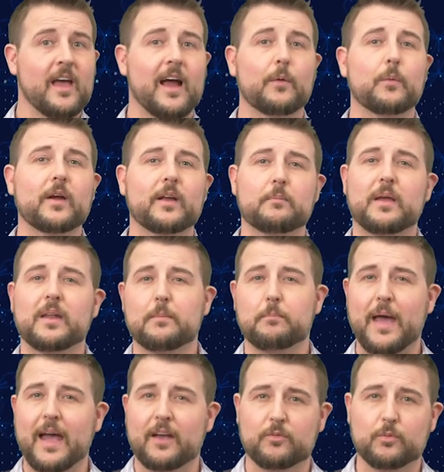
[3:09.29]
I recommend recommend a
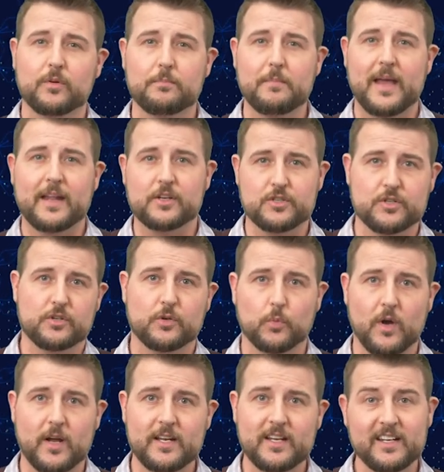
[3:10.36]
password manager to
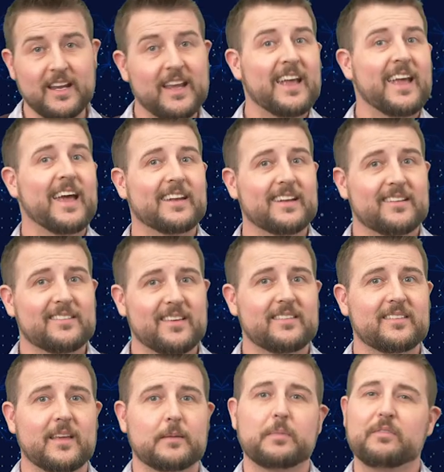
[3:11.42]
run it. And as I
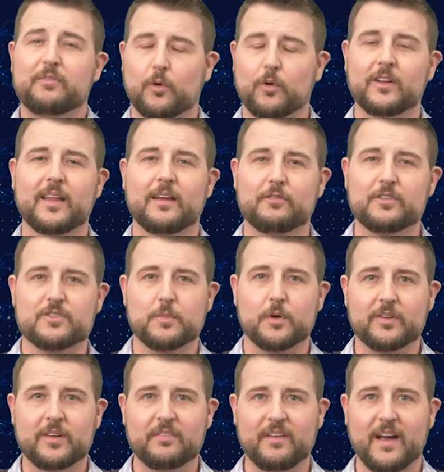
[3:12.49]
said before, leverage
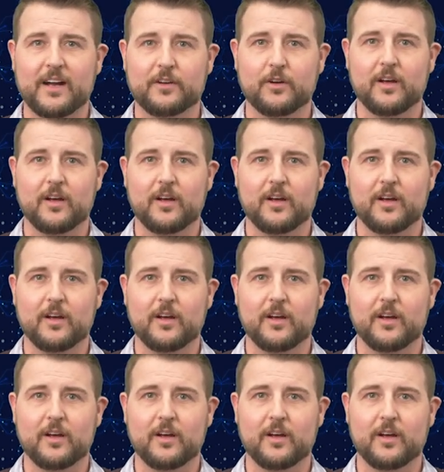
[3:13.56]
multi-factor